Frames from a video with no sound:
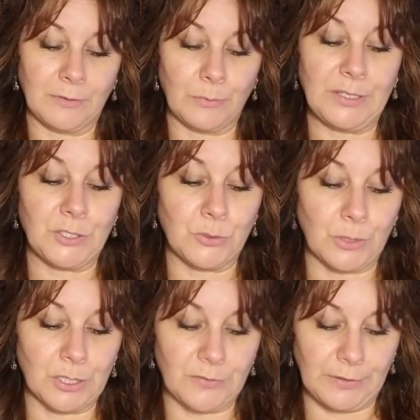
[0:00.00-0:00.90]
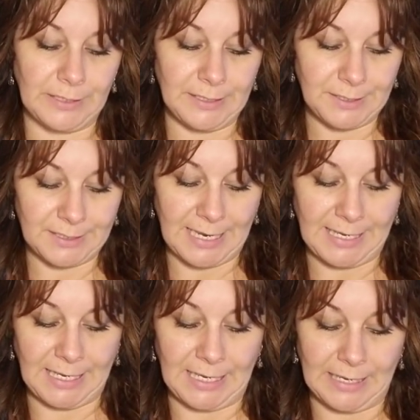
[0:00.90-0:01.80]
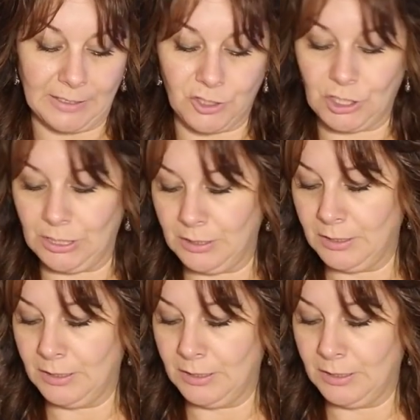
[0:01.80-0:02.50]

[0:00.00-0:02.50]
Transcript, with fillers: resourcefulness, taking action.